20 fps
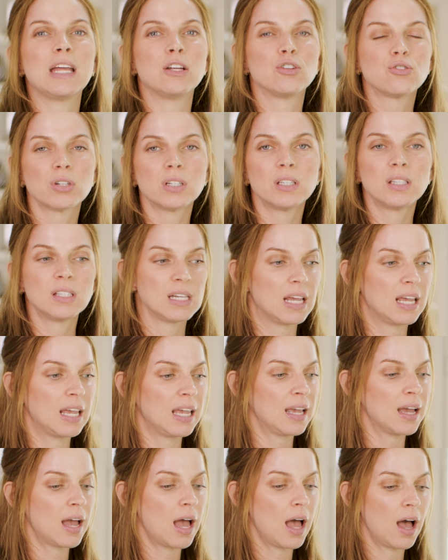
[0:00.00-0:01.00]

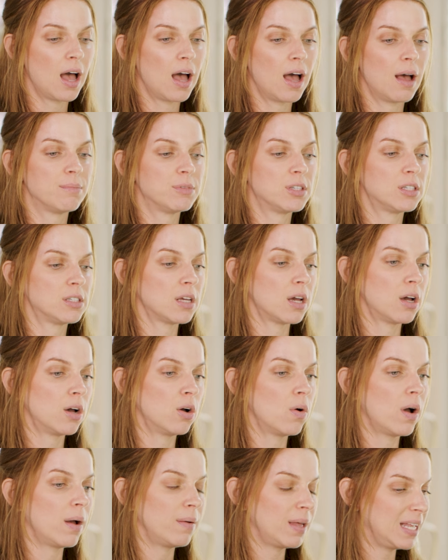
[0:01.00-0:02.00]
interesting.
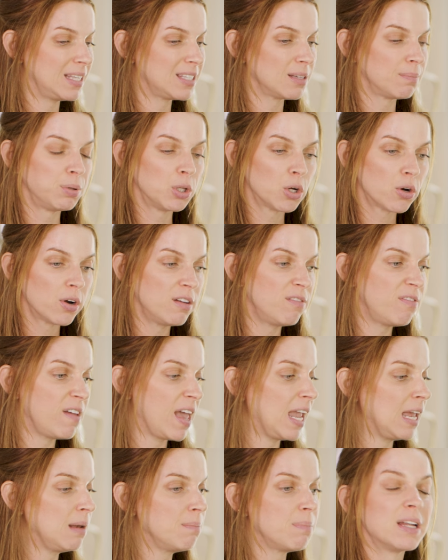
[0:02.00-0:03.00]
So it's a blurry
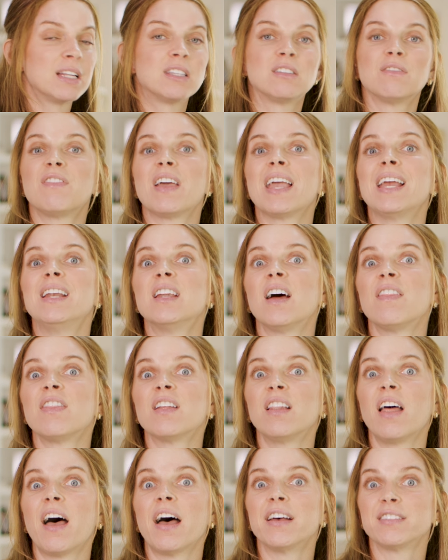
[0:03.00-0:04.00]
vein, but it's a vein
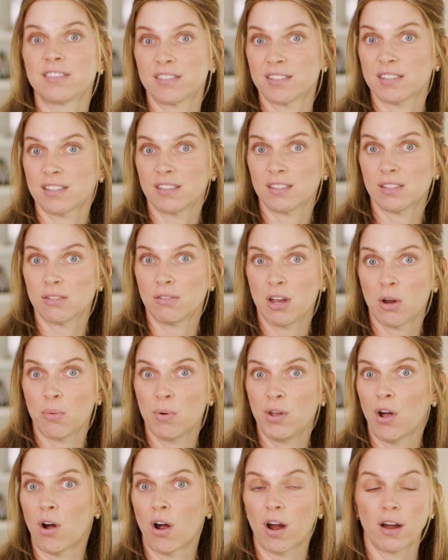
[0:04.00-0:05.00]
nonetheless. So here
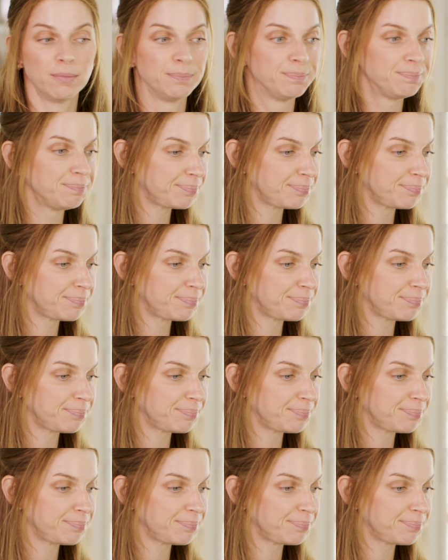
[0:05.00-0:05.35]
we are.